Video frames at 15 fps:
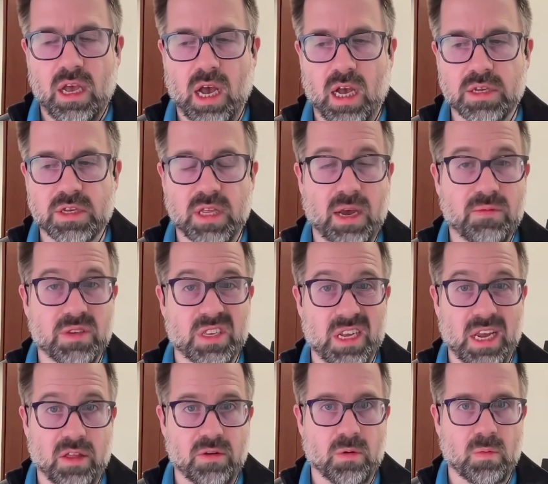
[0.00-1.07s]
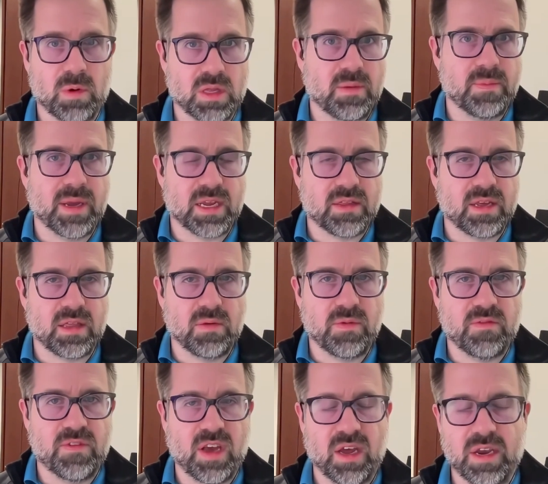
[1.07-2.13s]
So that was the other really big thing that
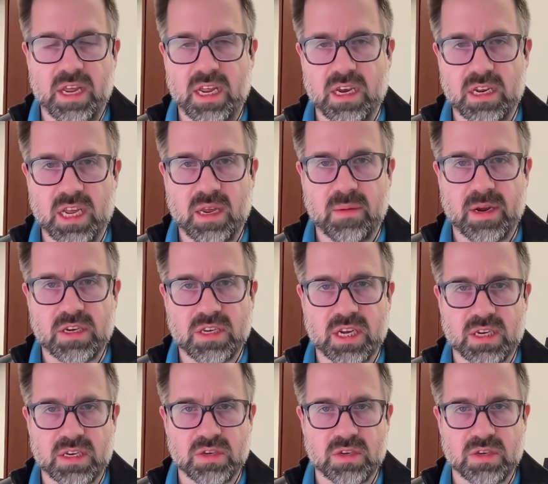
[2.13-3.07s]
we've done in Geekbench 6,